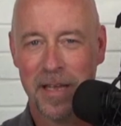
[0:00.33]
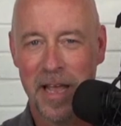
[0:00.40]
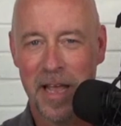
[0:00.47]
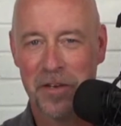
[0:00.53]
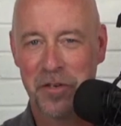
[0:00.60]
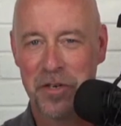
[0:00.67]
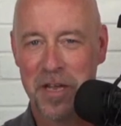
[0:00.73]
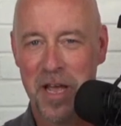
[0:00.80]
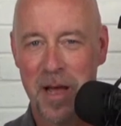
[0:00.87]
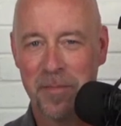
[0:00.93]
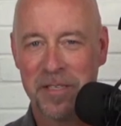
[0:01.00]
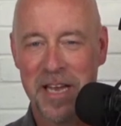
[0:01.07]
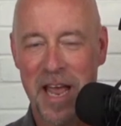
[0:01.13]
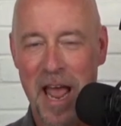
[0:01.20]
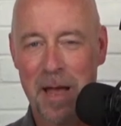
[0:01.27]
It should
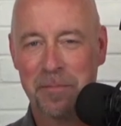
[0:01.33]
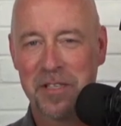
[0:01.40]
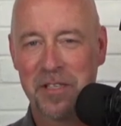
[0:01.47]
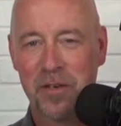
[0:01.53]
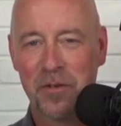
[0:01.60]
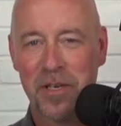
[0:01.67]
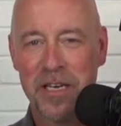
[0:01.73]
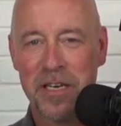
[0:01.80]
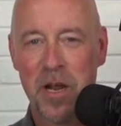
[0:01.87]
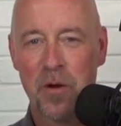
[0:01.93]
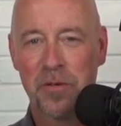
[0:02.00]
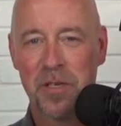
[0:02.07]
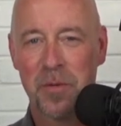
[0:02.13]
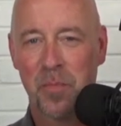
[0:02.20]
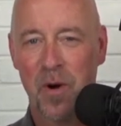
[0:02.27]
come as absolutely
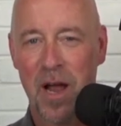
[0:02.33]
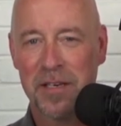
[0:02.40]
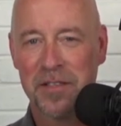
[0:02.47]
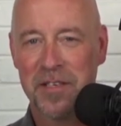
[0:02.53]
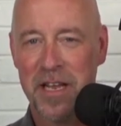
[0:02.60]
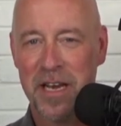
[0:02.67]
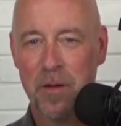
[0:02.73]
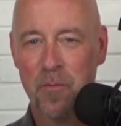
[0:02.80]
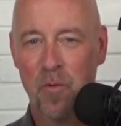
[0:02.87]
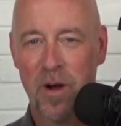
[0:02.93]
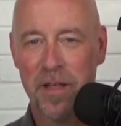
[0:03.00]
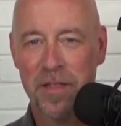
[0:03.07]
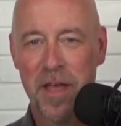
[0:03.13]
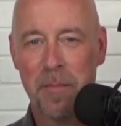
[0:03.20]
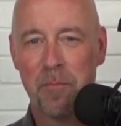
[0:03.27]
no surprise to
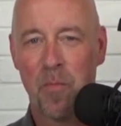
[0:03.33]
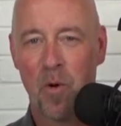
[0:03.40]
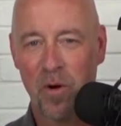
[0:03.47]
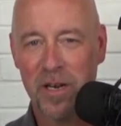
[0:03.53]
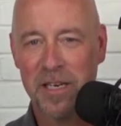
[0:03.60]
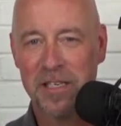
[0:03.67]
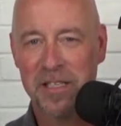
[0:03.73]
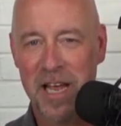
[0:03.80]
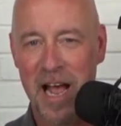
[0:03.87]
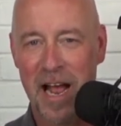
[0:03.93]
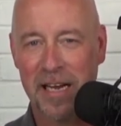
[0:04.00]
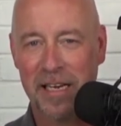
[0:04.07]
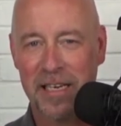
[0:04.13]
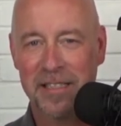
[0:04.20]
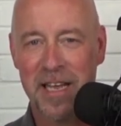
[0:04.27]
anyone that
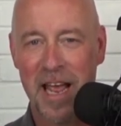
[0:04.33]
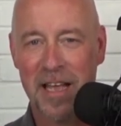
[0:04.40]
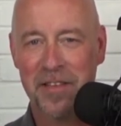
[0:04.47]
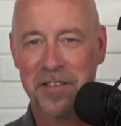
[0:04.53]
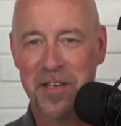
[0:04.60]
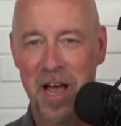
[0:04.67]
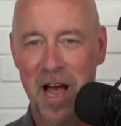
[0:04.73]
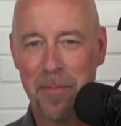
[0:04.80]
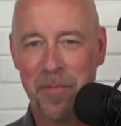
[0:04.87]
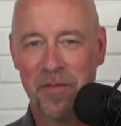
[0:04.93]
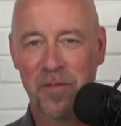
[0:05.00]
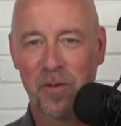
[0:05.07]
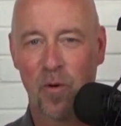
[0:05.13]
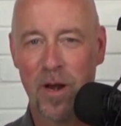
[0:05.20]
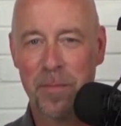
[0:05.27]
Morningside is at the top
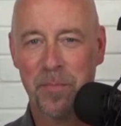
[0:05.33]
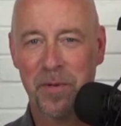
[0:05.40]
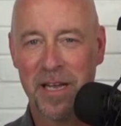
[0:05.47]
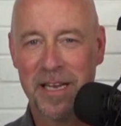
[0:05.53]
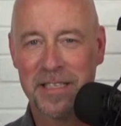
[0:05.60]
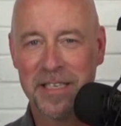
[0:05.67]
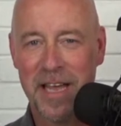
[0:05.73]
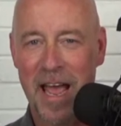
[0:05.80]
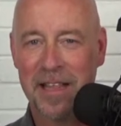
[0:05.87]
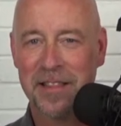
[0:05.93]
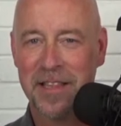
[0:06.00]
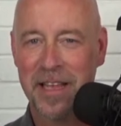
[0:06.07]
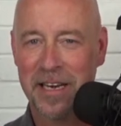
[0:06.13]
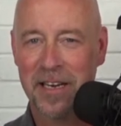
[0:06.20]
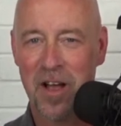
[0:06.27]
of the Great Plains
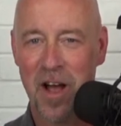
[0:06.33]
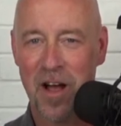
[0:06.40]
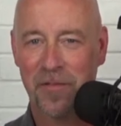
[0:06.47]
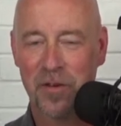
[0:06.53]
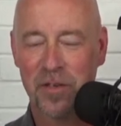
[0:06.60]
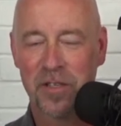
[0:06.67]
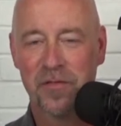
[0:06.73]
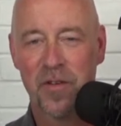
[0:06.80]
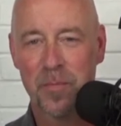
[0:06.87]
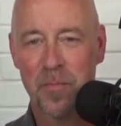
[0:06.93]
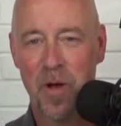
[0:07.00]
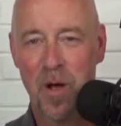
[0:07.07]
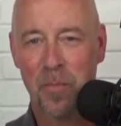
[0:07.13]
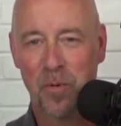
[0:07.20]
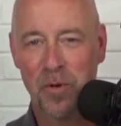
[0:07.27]
Athletic Conference
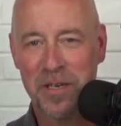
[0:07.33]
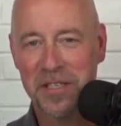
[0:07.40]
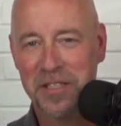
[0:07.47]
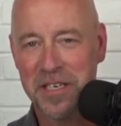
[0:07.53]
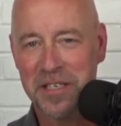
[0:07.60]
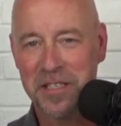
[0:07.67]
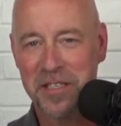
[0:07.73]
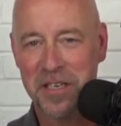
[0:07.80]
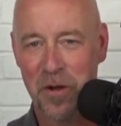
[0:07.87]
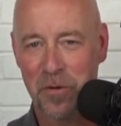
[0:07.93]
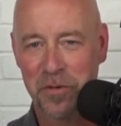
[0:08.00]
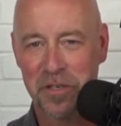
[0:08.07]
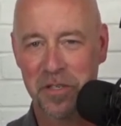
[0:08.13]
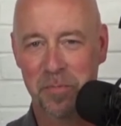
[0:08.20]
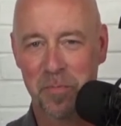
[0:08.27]
football preseason
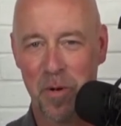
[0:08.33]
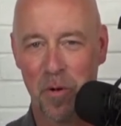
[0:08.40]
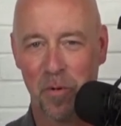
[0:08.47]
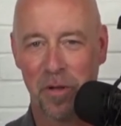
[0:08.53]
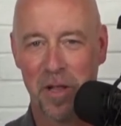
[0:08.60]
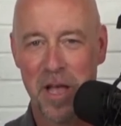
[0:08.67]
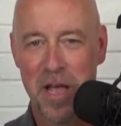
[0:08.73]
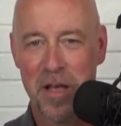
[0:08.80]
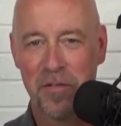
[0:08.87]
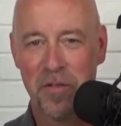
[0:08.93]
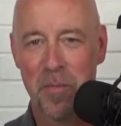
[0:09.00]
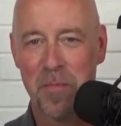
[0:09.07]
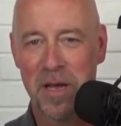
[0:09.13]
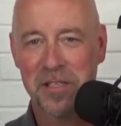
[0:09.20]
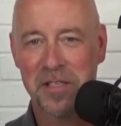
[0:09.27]
coaches poll.
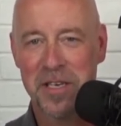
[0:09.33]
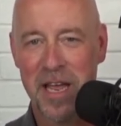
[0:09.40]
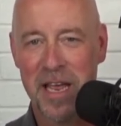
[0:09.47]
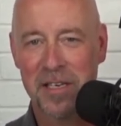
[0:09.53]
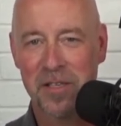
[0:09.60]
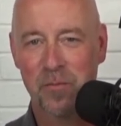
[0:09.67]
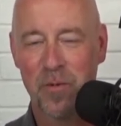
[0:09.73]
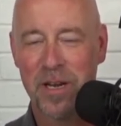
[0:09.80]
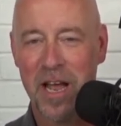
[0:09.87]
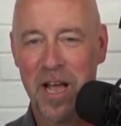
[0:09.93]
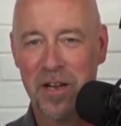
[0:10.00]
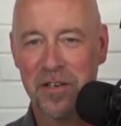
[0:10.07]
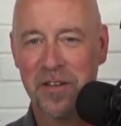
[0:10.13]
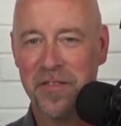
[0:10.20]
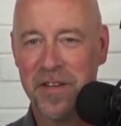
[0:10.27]
The Mustangs went
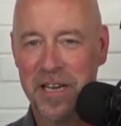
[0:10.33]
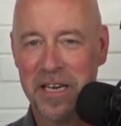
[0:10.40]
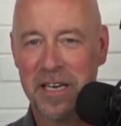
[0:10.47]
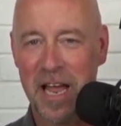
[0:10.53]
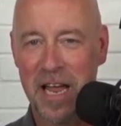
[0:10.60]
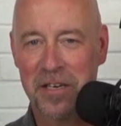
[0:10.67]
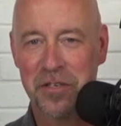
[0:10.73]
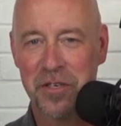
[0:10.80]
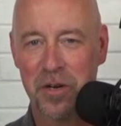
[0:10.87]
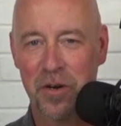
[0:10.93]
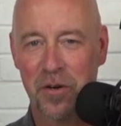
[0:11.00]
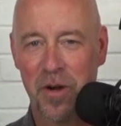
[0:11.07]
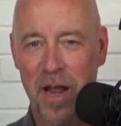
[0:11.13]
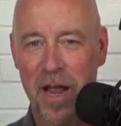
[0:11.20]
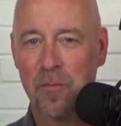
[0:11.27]
undefeated last
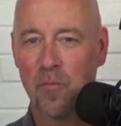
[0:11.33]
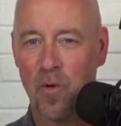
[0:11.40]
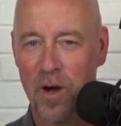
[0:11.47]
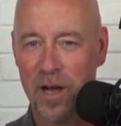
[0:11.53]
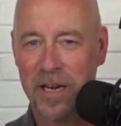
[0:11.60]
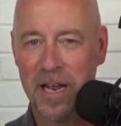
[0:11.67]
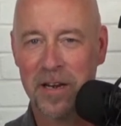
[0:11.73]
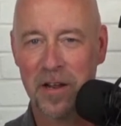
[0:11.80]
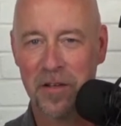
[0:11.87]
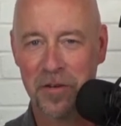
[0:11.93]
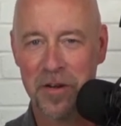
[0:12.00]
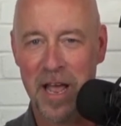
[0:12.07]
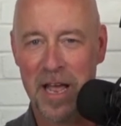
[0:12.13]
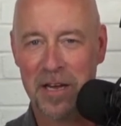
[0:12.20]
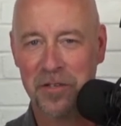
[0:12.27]
year and won
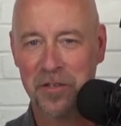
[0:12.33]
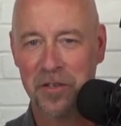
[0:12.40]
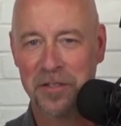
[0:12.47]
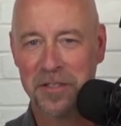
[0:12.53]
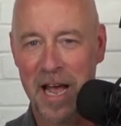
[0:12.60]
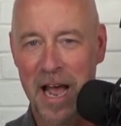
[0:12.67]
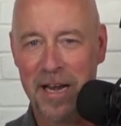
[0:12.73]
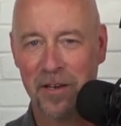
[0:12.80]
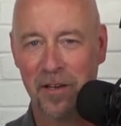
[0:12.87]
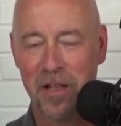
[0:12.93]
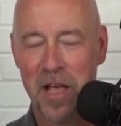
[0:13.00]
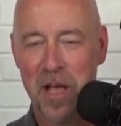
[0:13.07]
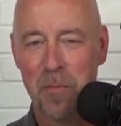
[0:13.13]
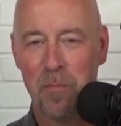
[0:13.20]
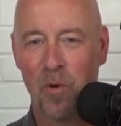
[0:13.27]
another national
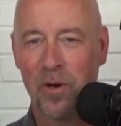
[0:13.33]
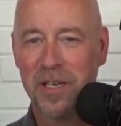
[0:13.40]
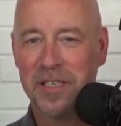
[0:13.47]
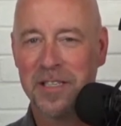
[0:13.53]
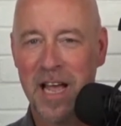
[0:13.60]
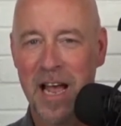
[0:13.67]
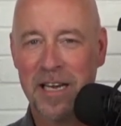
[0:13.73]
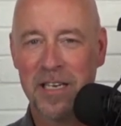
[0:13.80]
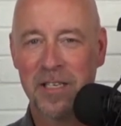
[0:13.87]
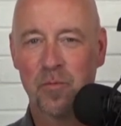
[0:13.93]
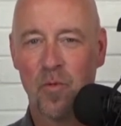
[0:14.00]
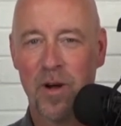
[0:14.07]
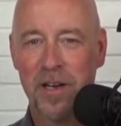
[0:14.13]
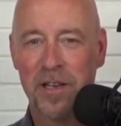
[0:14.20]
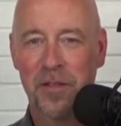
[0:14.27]
title. Morningside has
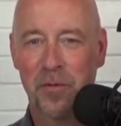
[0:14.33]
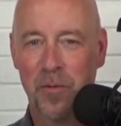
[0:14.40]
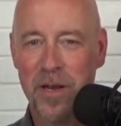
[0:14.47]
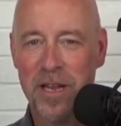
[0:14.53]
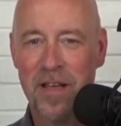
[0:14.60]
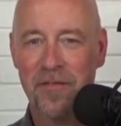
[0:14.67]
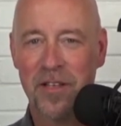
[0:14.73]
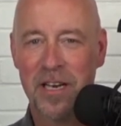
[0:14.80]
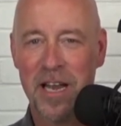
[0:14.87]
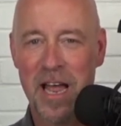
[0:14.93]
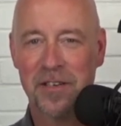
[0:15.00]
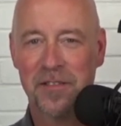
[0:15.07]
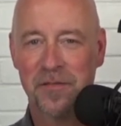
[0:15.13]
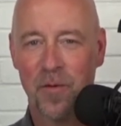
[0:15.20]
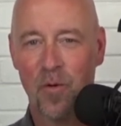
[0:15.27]
won three of the
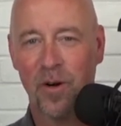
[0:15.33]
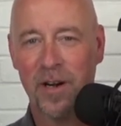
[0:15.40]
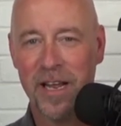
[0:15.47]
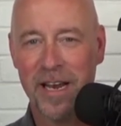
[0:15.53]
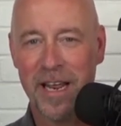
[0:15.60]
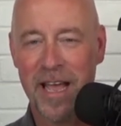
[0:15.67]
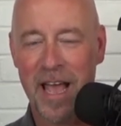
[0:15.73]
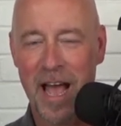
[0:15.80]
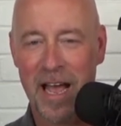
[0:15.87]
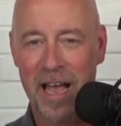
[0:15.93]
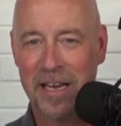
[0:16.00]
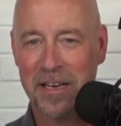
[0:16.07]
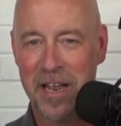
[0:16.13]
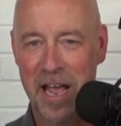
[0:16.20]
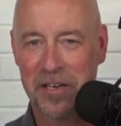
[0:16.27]
last four
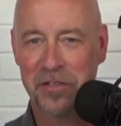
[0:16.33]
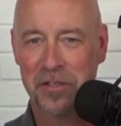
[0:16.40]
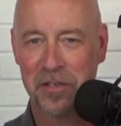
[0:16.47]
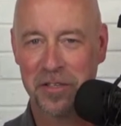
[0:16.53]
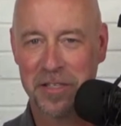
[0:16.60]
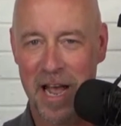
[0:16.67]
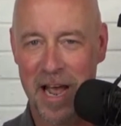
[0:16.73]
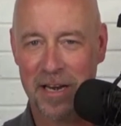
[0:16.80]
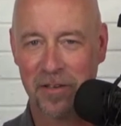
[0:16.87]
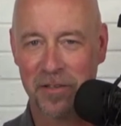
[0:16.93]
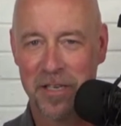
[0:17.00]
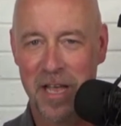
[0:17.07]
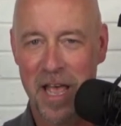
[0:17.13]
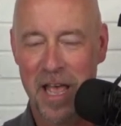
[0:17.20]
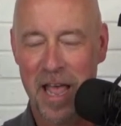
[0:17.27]
NAIA national
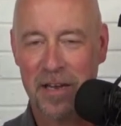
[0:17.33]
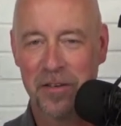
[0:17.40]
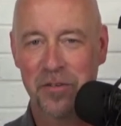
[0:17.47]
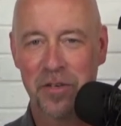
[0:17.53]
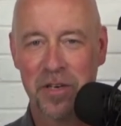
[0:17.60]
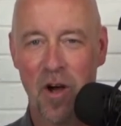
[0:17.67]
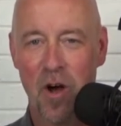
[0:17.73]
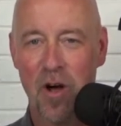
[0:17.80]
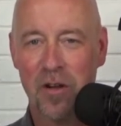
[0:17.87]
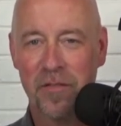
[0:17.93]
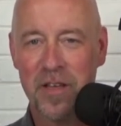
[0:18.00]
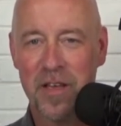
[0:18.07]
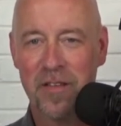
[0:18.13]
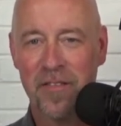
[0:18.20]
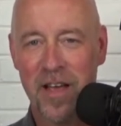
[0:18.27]
titles and took all
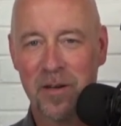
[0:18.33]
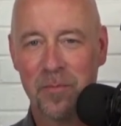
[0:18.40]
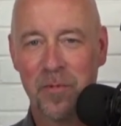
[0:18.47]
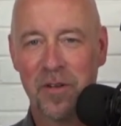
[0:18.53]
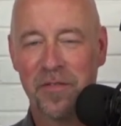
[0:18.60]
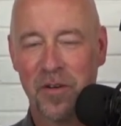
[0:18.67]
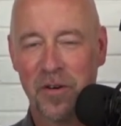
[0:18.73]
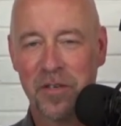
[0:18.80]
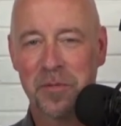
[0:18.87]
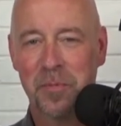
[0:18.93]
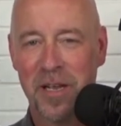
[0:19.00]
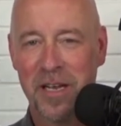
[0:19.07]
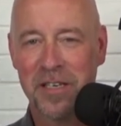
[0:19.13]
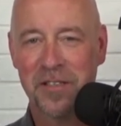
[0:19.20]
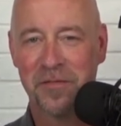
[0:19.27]
of the available first
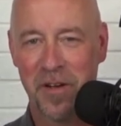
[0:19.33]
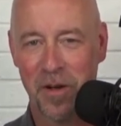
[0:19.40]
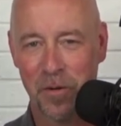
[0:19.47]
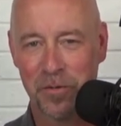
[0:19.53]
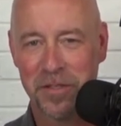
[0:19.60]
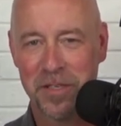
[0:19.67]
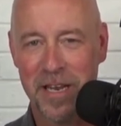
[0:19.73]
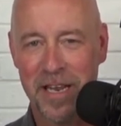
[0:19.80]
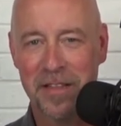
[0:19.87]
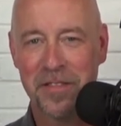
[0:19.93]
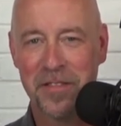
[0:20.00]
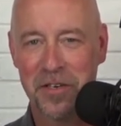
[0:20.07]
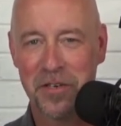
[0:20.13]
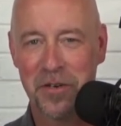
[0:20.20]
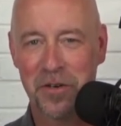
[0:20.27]
place votes
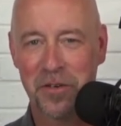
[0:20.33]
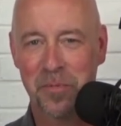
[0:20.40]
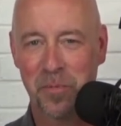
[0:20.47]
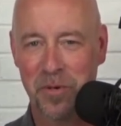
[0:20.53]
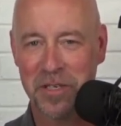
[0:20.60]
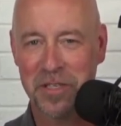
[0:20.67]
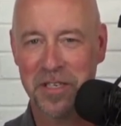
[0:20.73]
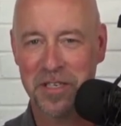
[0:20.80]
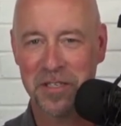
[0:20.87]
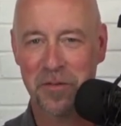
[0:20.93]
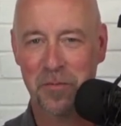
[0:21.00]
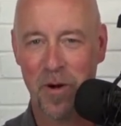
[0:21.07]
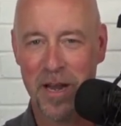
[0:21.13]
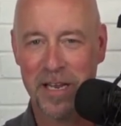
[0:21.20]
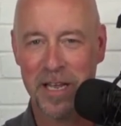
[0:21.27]
in this year's
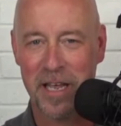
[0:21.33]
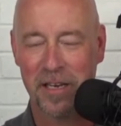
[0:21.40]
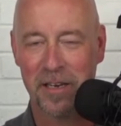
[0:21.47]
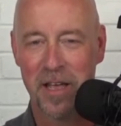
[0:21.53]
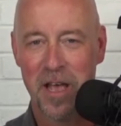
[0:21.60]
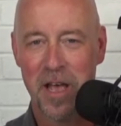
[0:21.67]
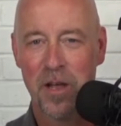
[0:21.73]
preseason ranking.